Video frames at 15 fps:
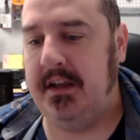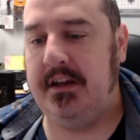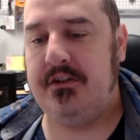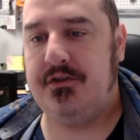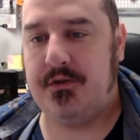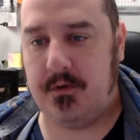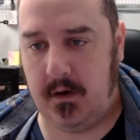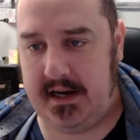
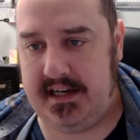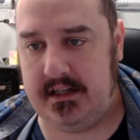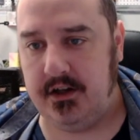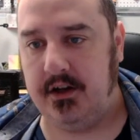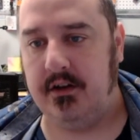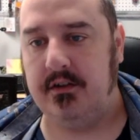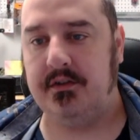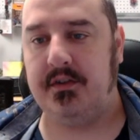
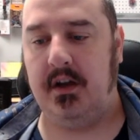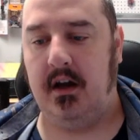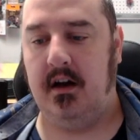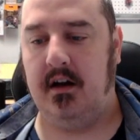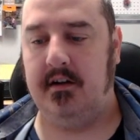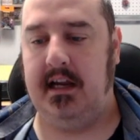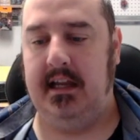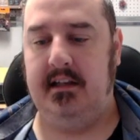Trainers.
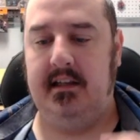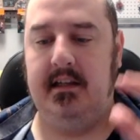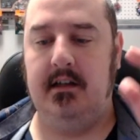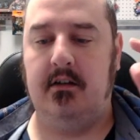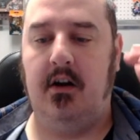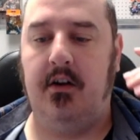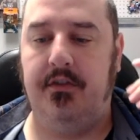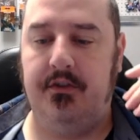Alright,
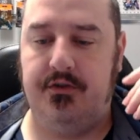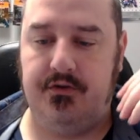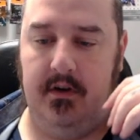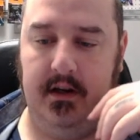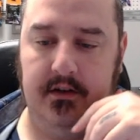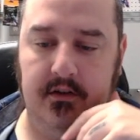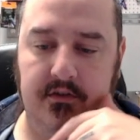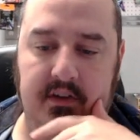here are the
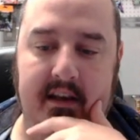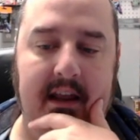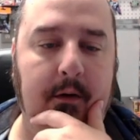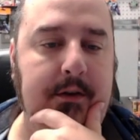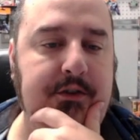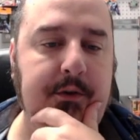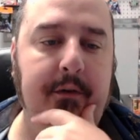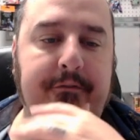trainers. Now
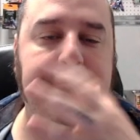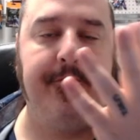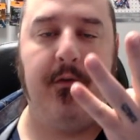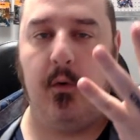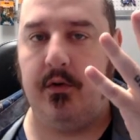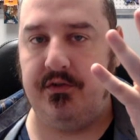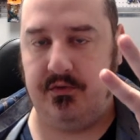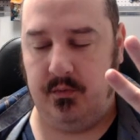I do have
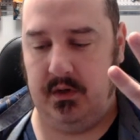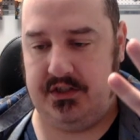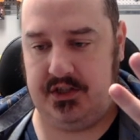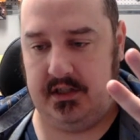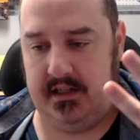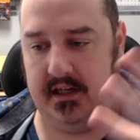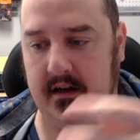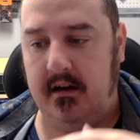4 Switch
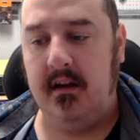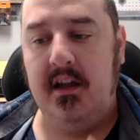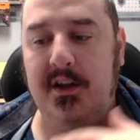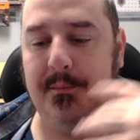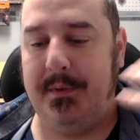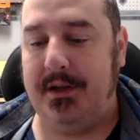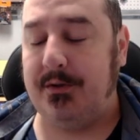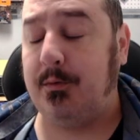in here
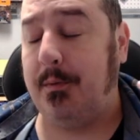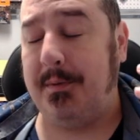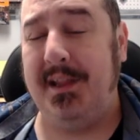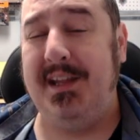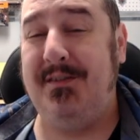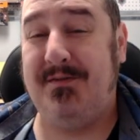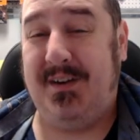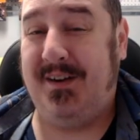because we're
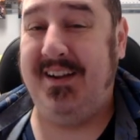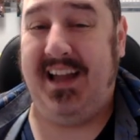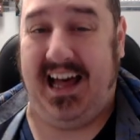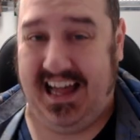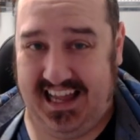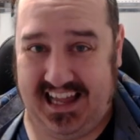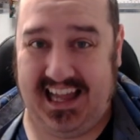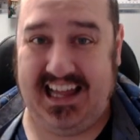playing very
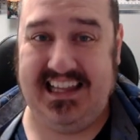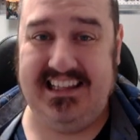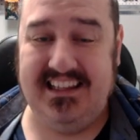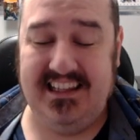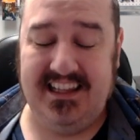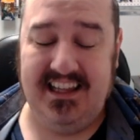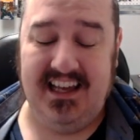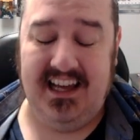high
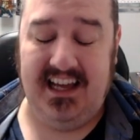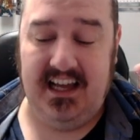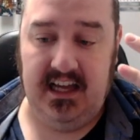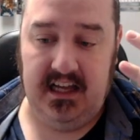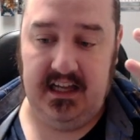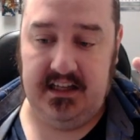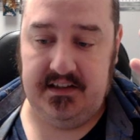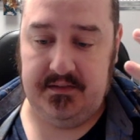
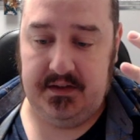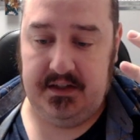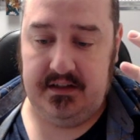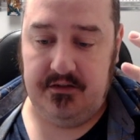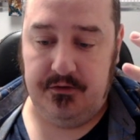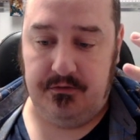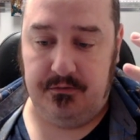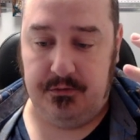
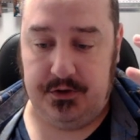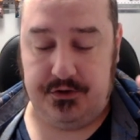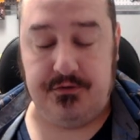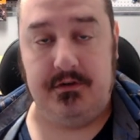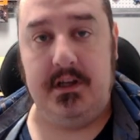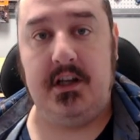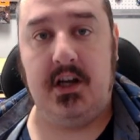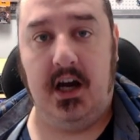
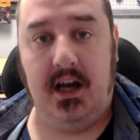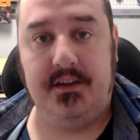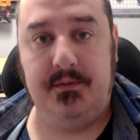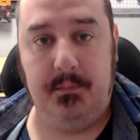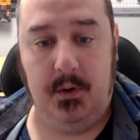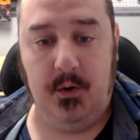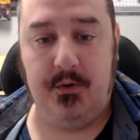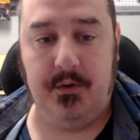retreat
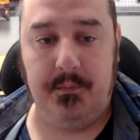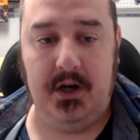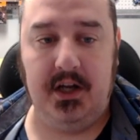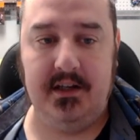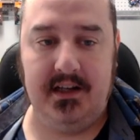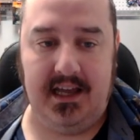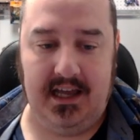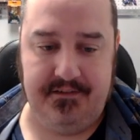cost
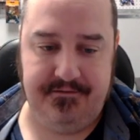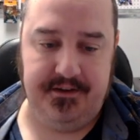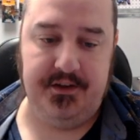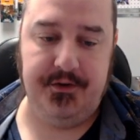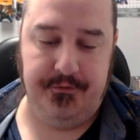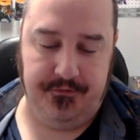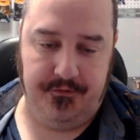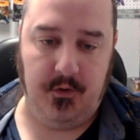Pokemon. I
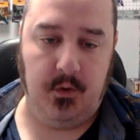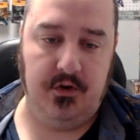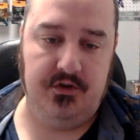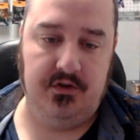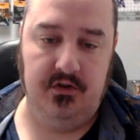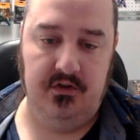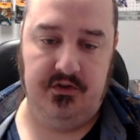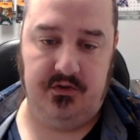figure 4
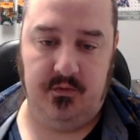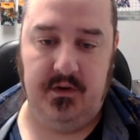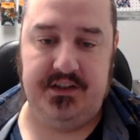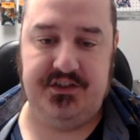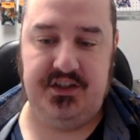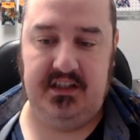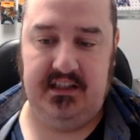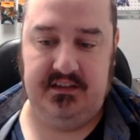
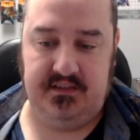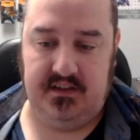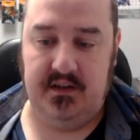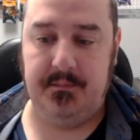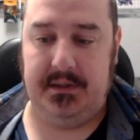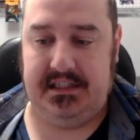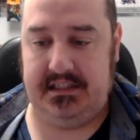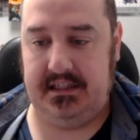Switch is going
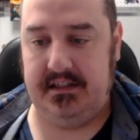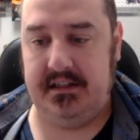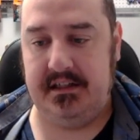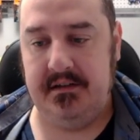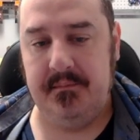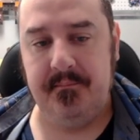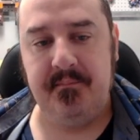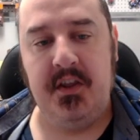to be
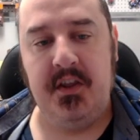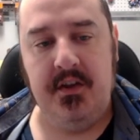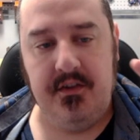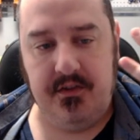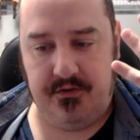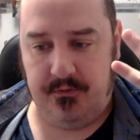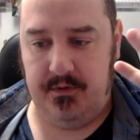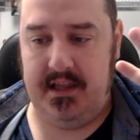needed.
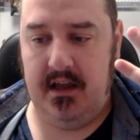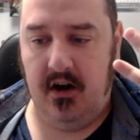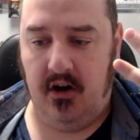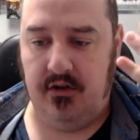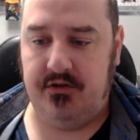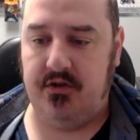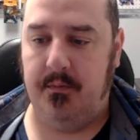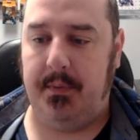3
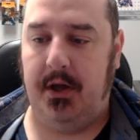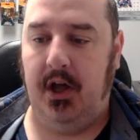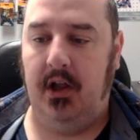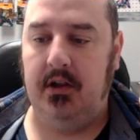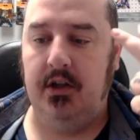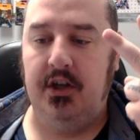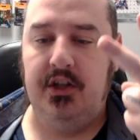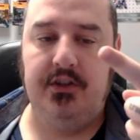Ultra
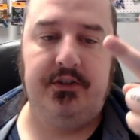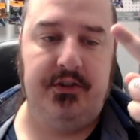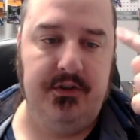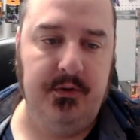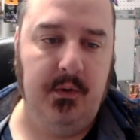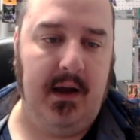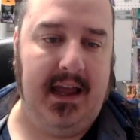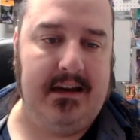Ball,
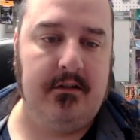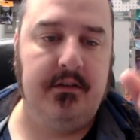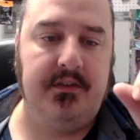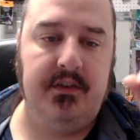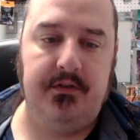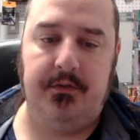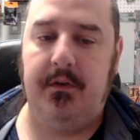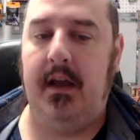2
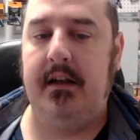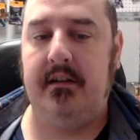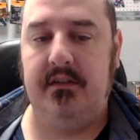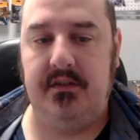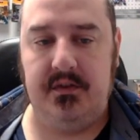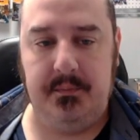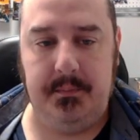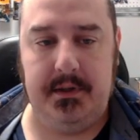Iris's Fighting
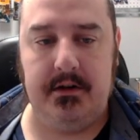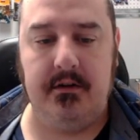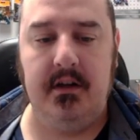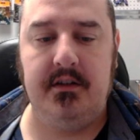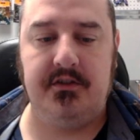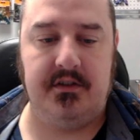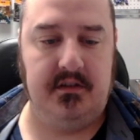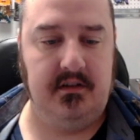
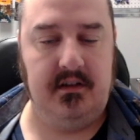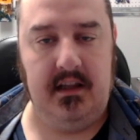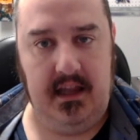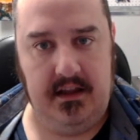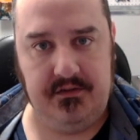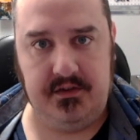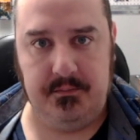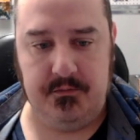Spirit to
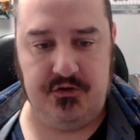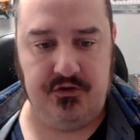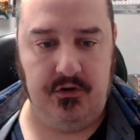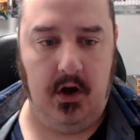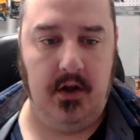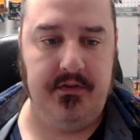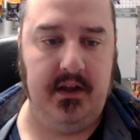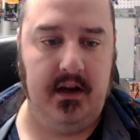have some
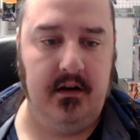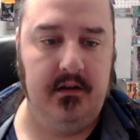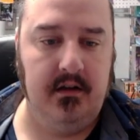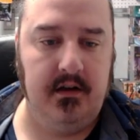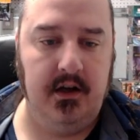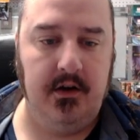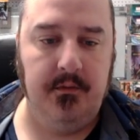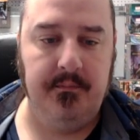draw there, you
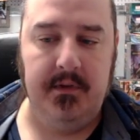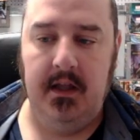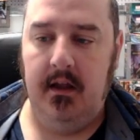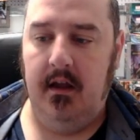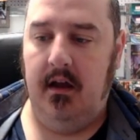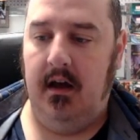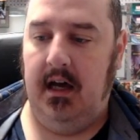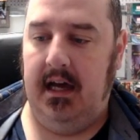know.
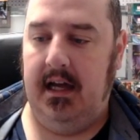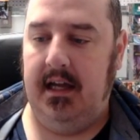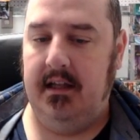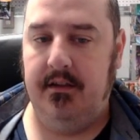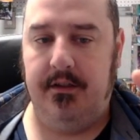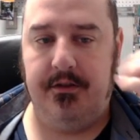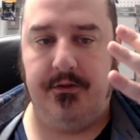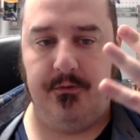
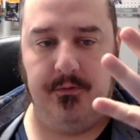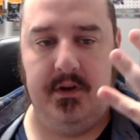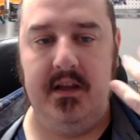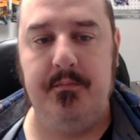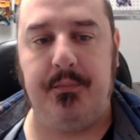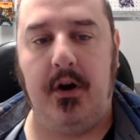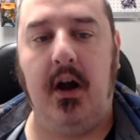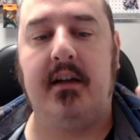3
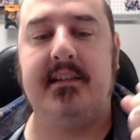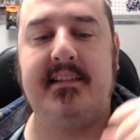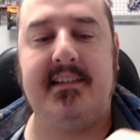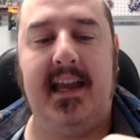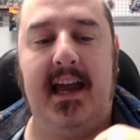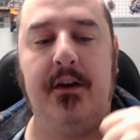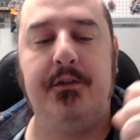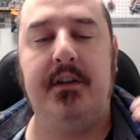Brock
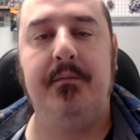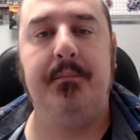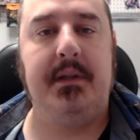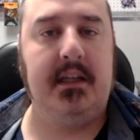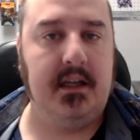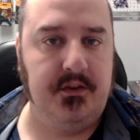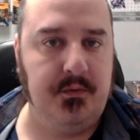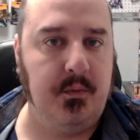Scouting
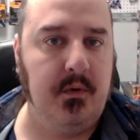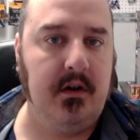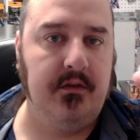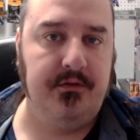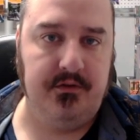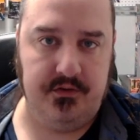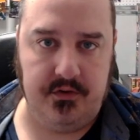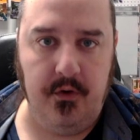because we're
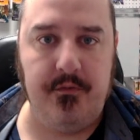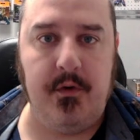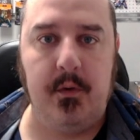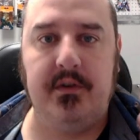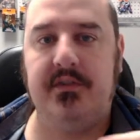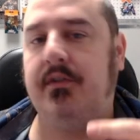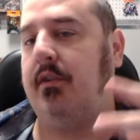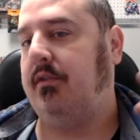so
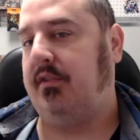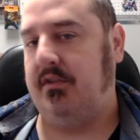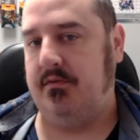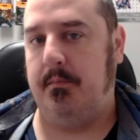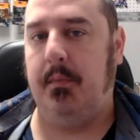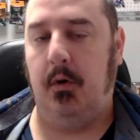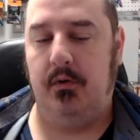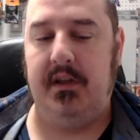focused on such
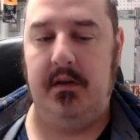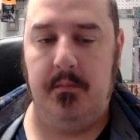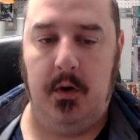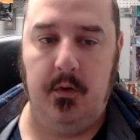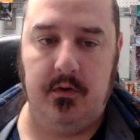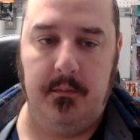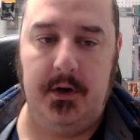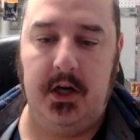bulky
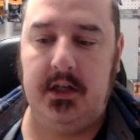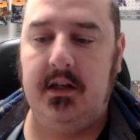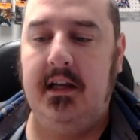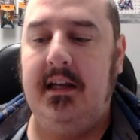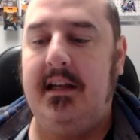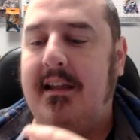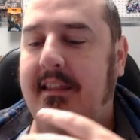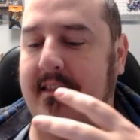Pokemon.
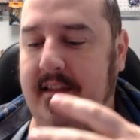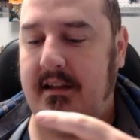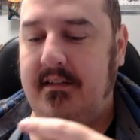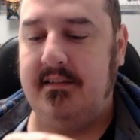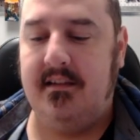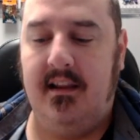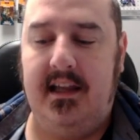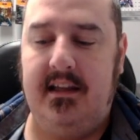
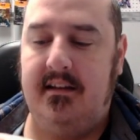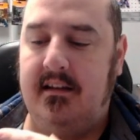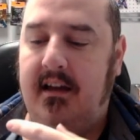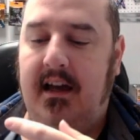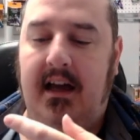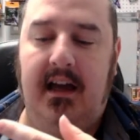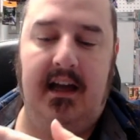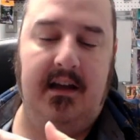Things like
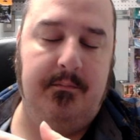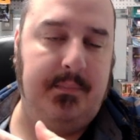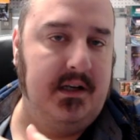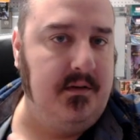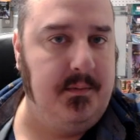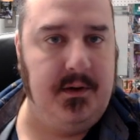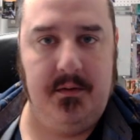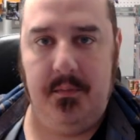
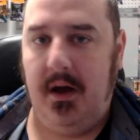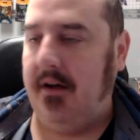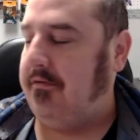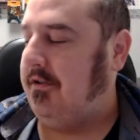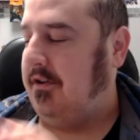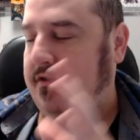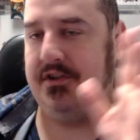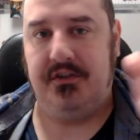Buddy
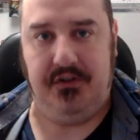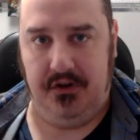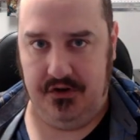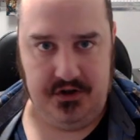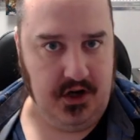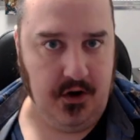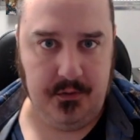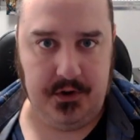Puffin are just a
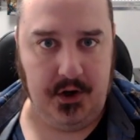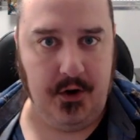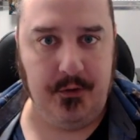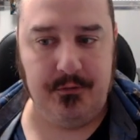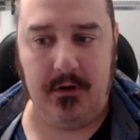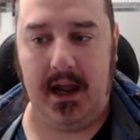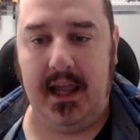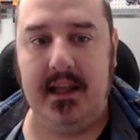no-go,
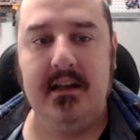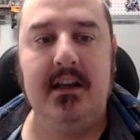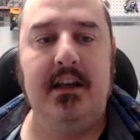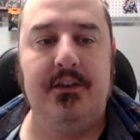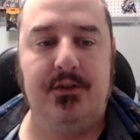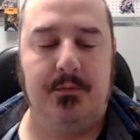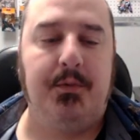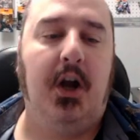right?
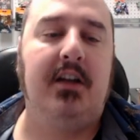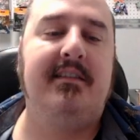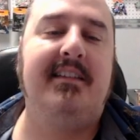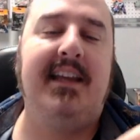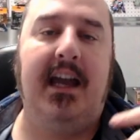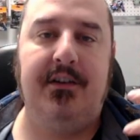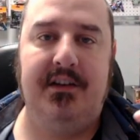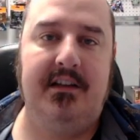So Brock
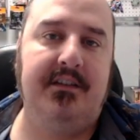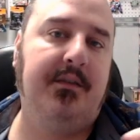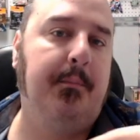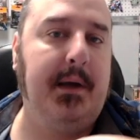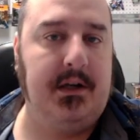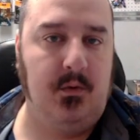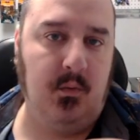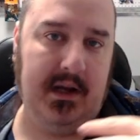Scouting is a
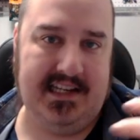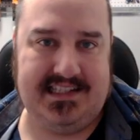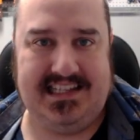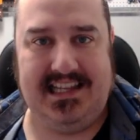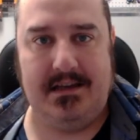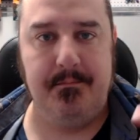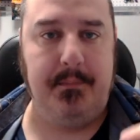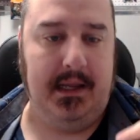better way to
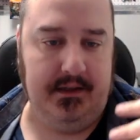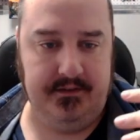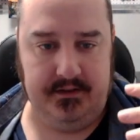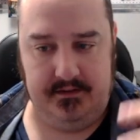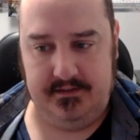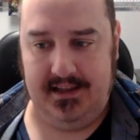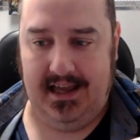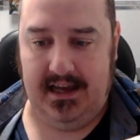get
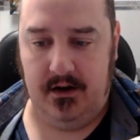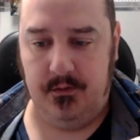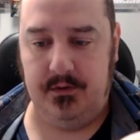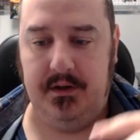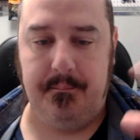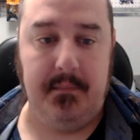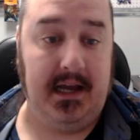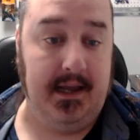basics out,
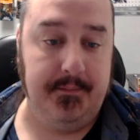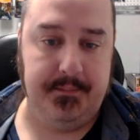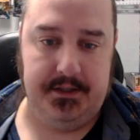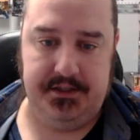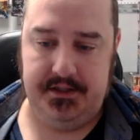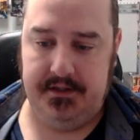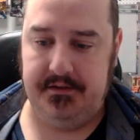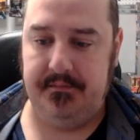in my
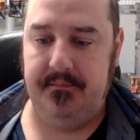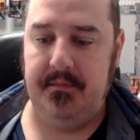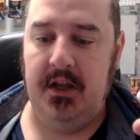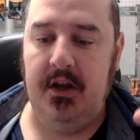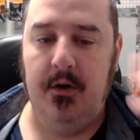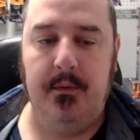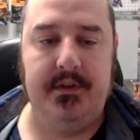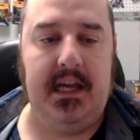opinion.
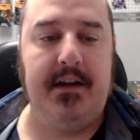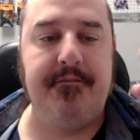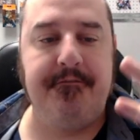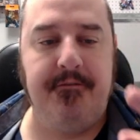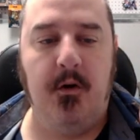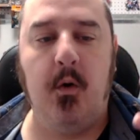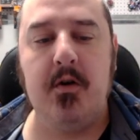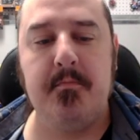We got
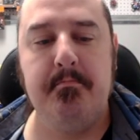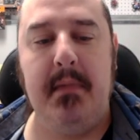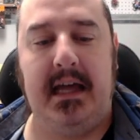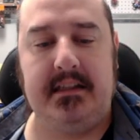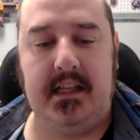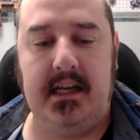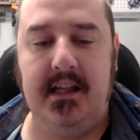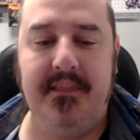4
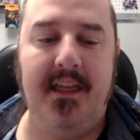Mela.